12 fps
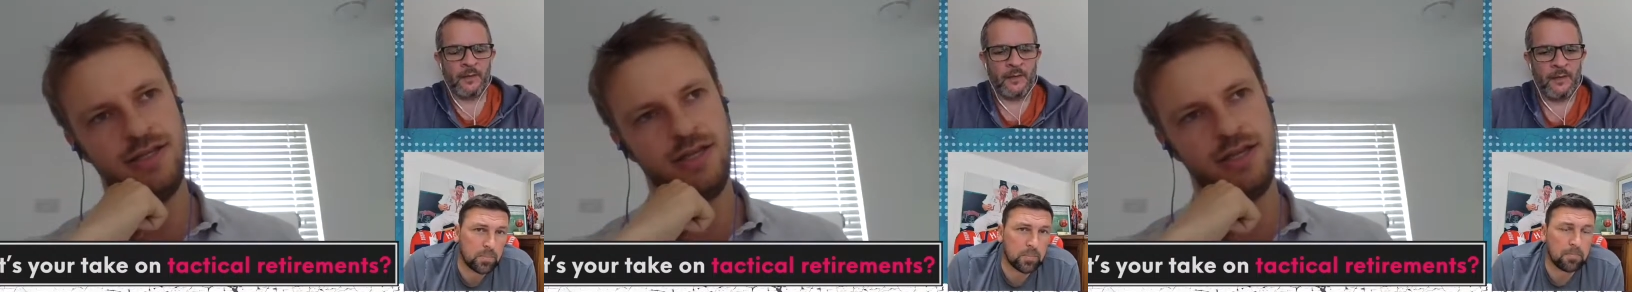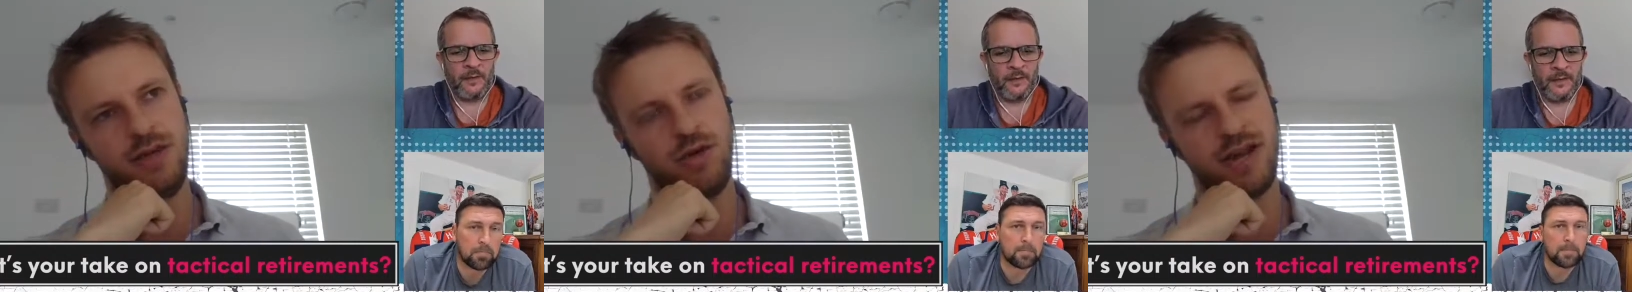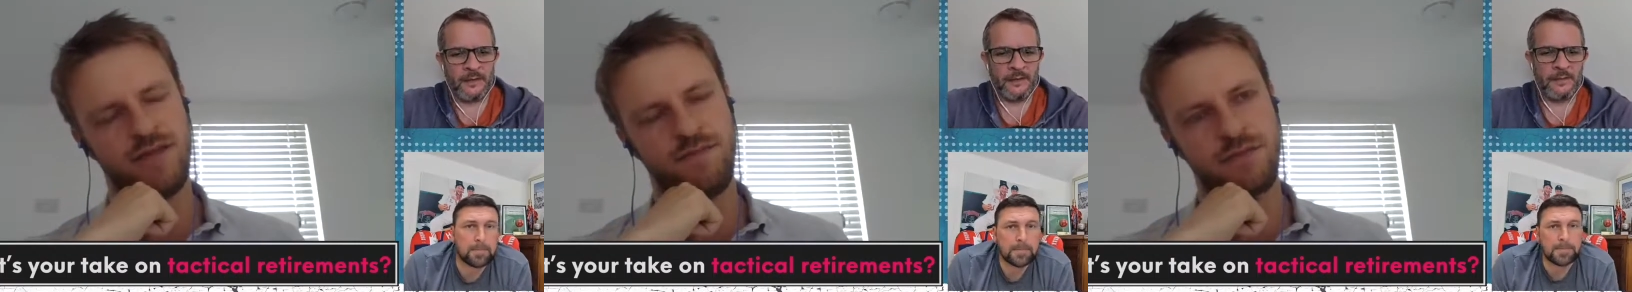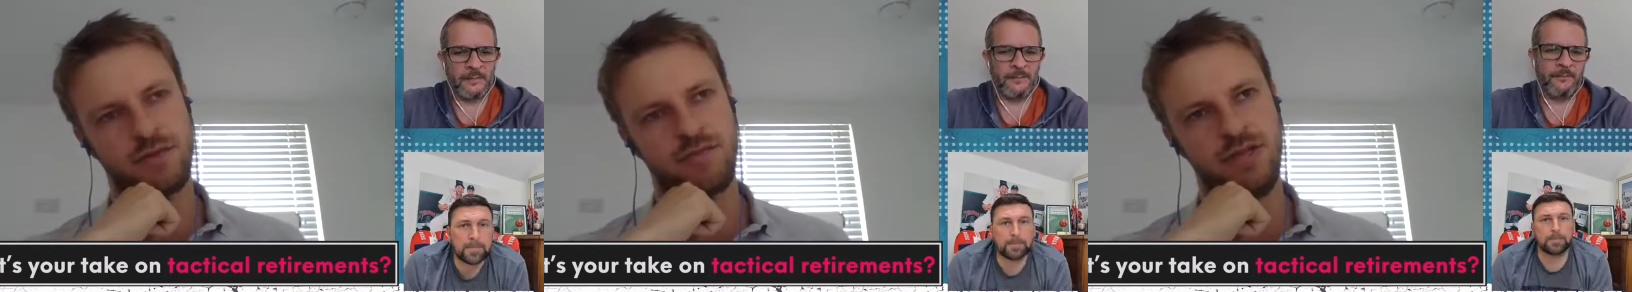Speaker 1: You're not going to have
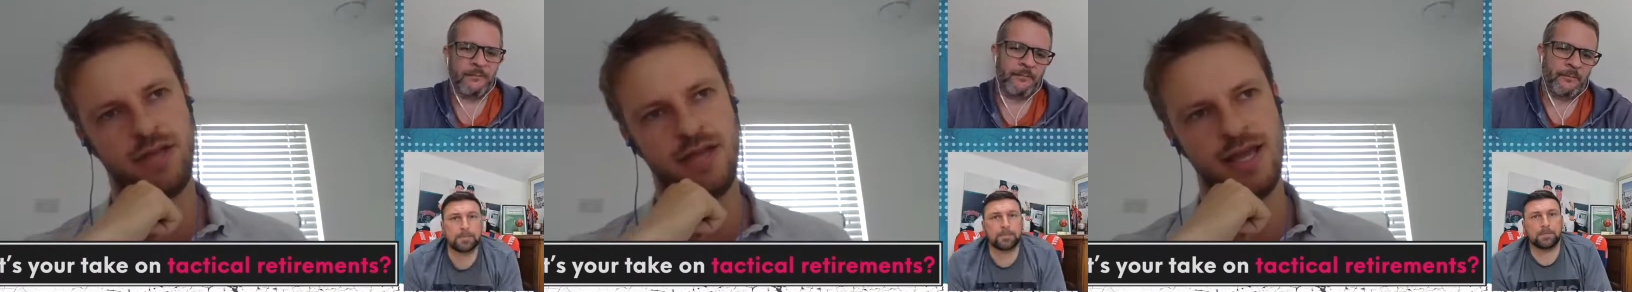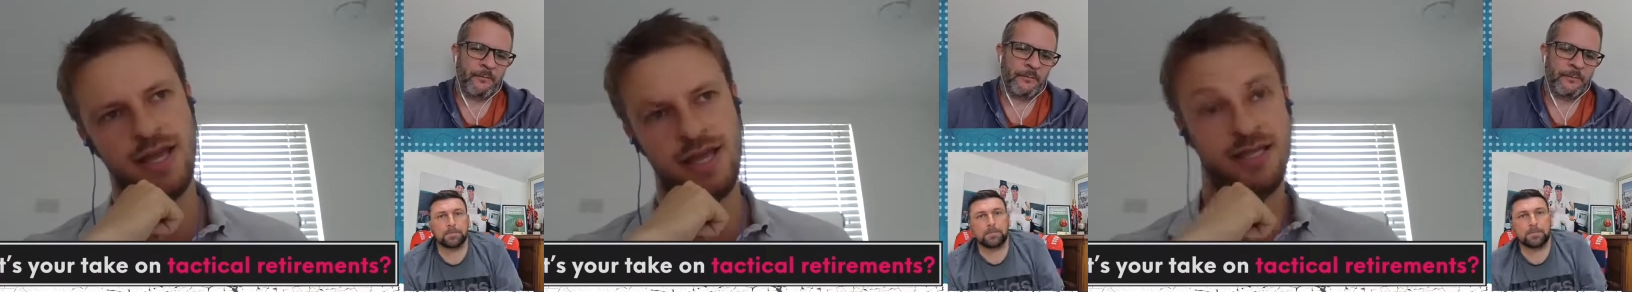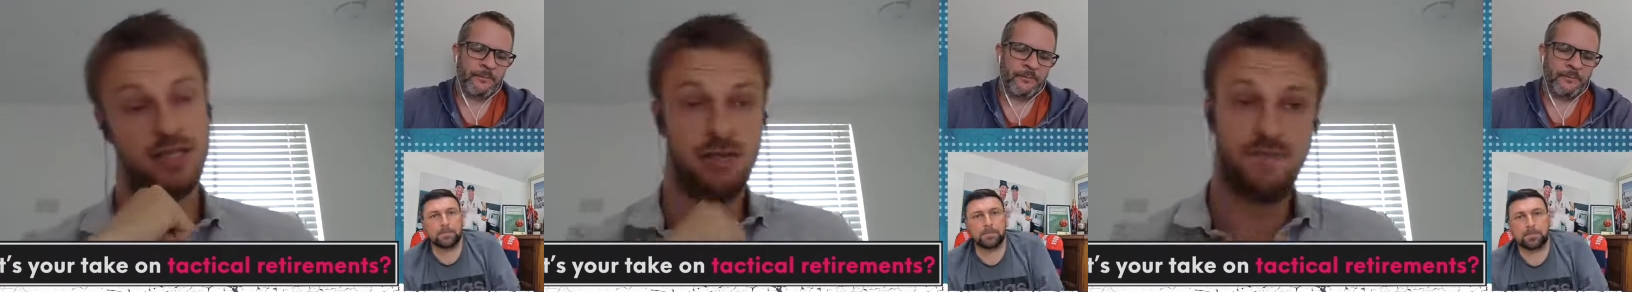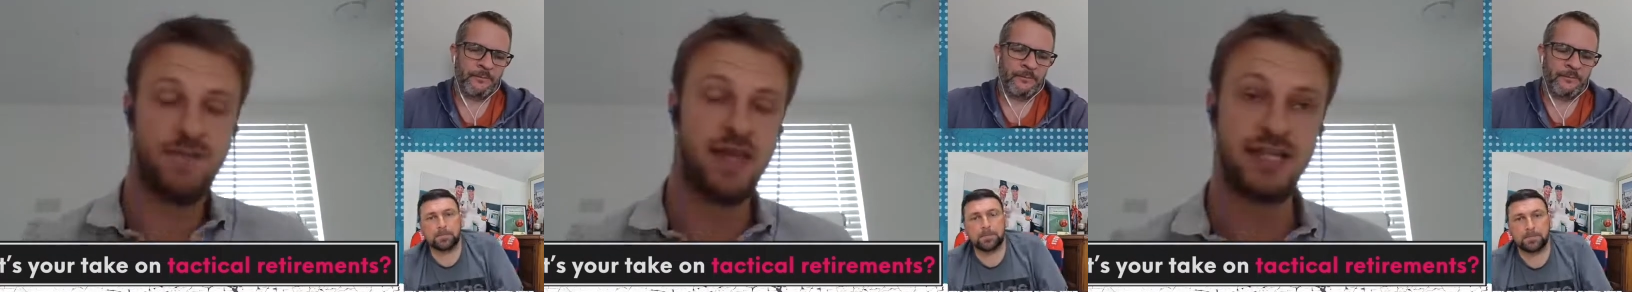you know it, it
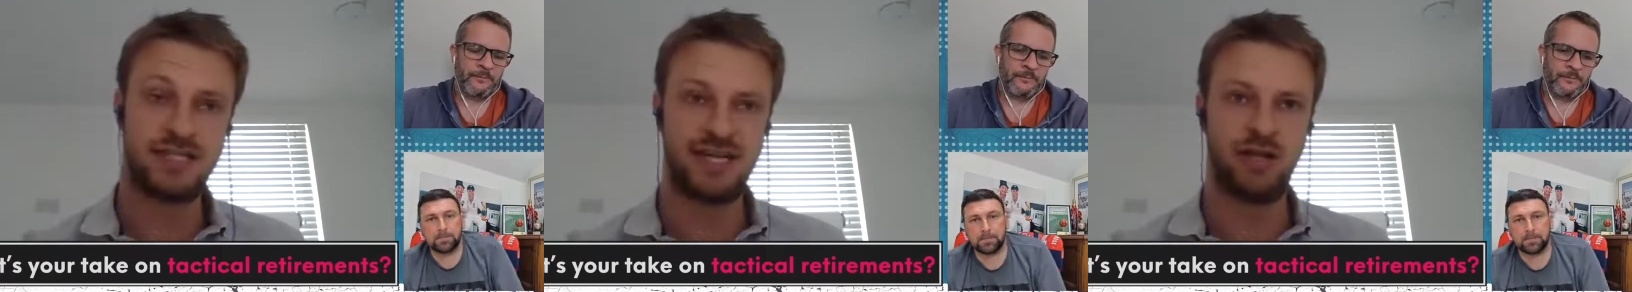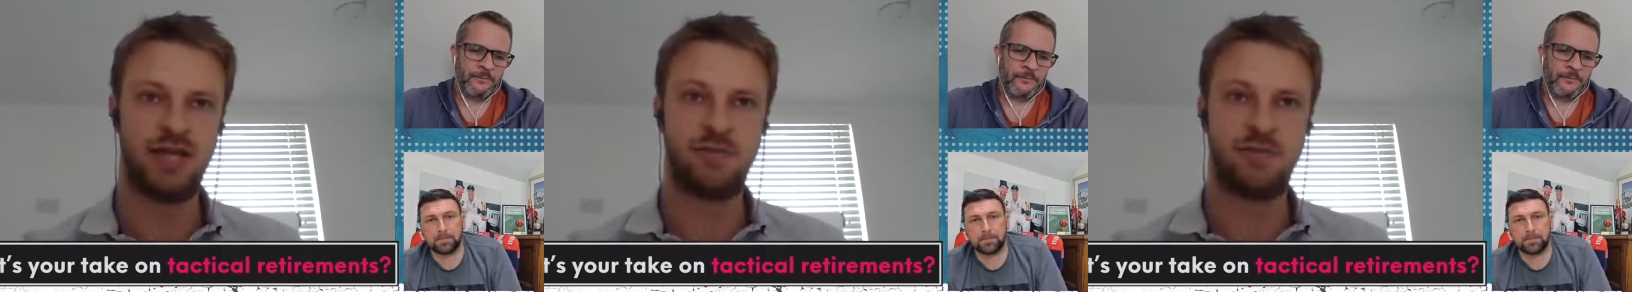it still it